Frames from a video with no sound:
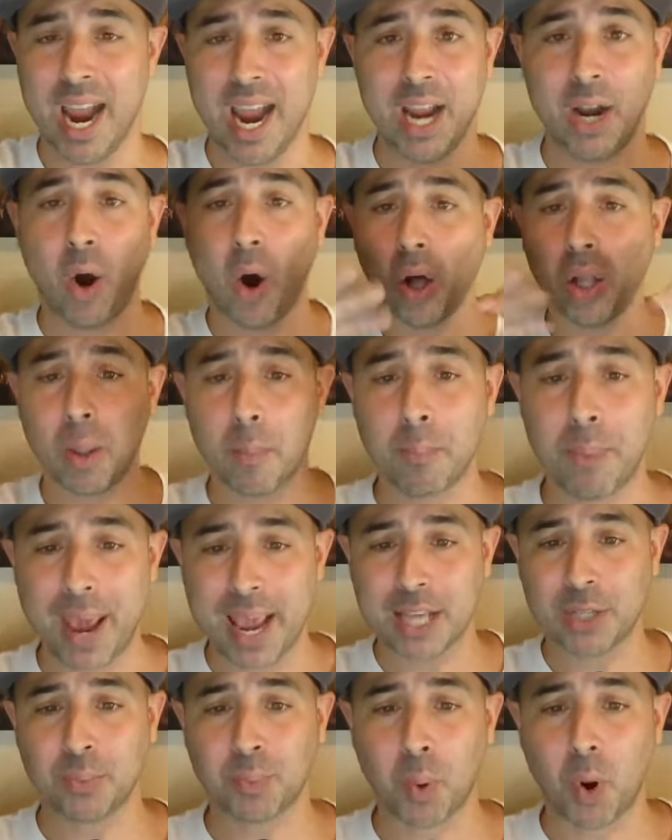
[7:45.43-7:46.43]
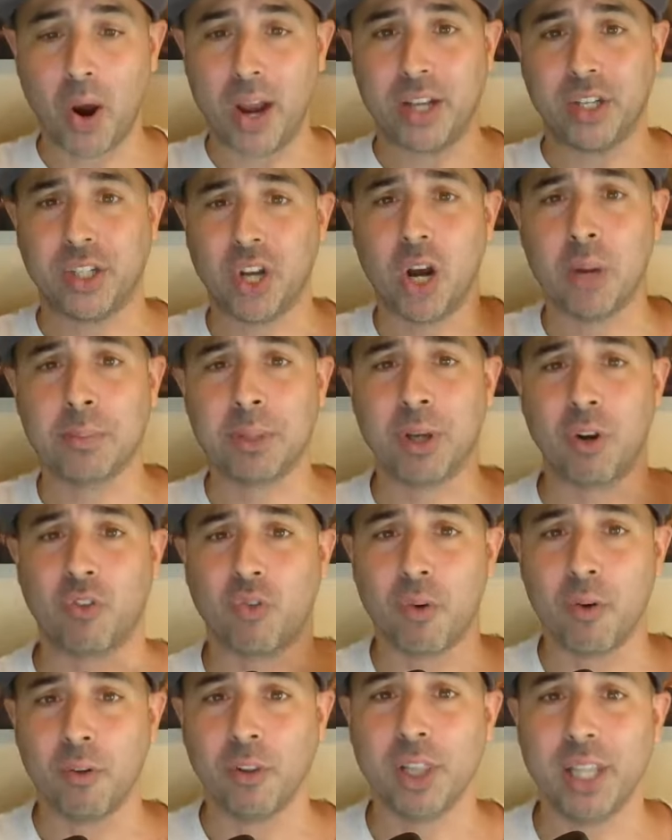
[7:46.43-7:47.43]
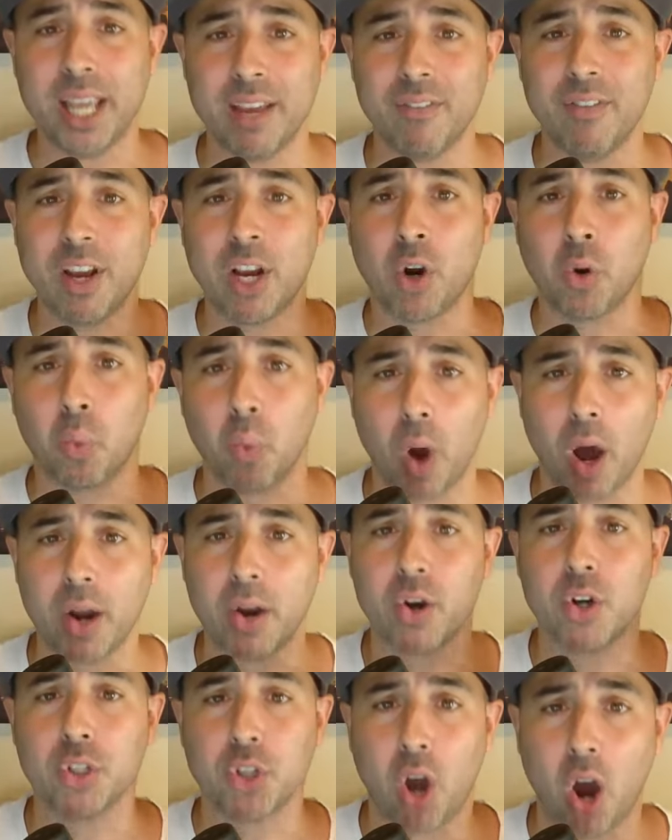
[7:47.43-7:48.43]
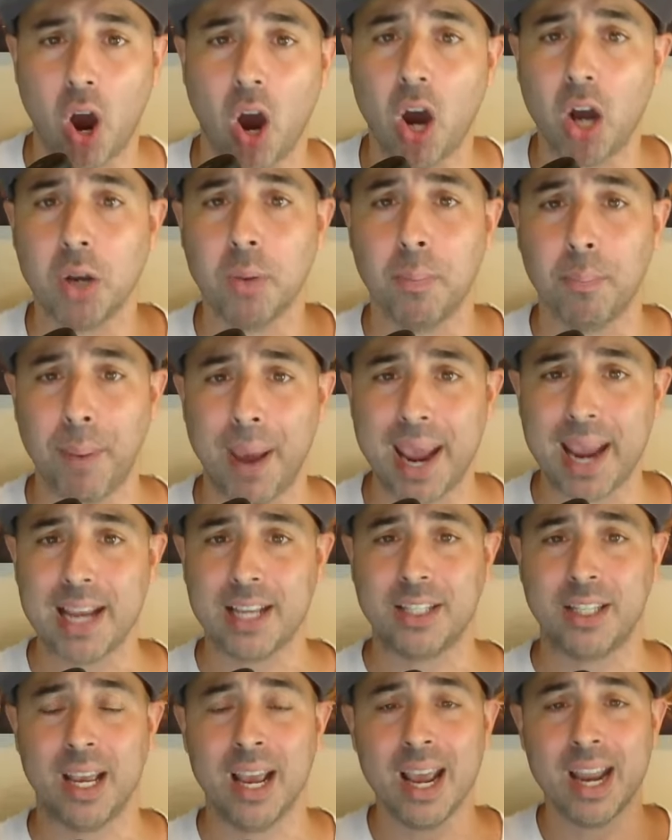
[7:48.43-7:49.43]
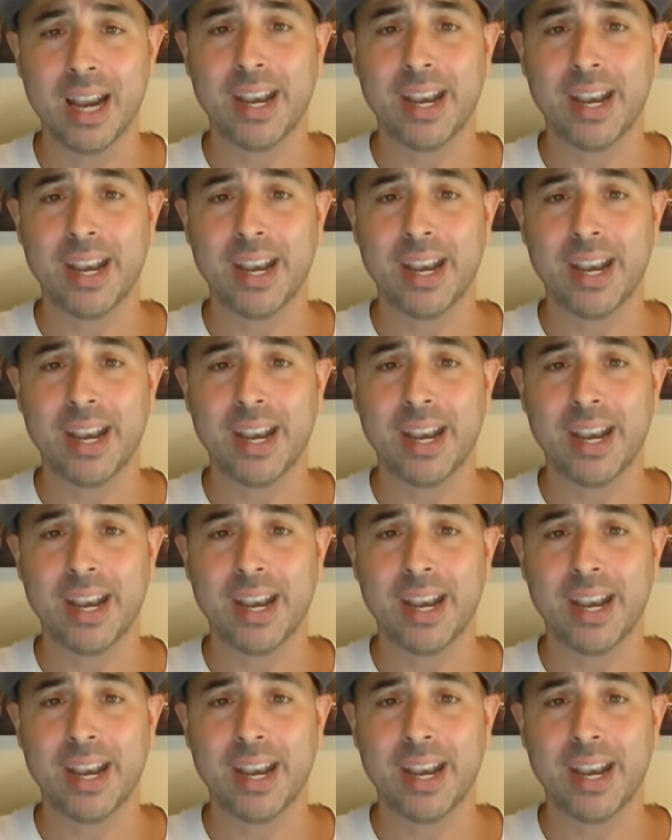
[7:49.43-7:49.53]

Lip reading: in all of baseball in terms of leaving runners on base.